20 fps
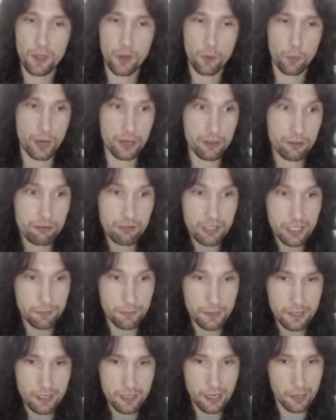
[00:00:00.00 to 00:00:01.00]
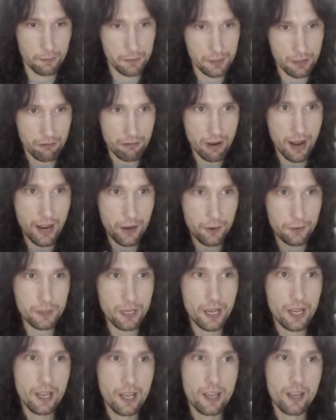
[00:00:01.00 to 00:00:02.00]
When Christmas comes around,
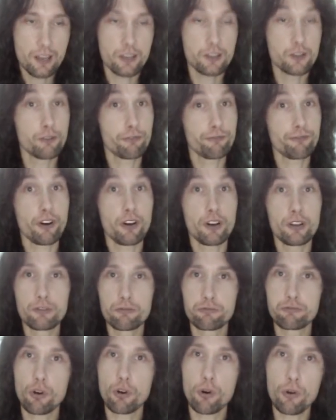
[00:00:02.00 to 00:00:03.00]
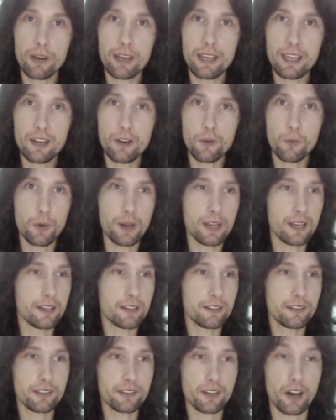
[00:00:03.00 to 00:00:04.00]
you'll find Roy
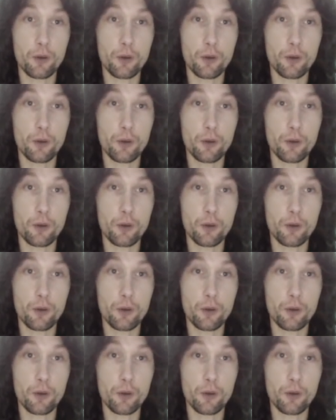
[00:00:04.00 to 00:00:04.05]
with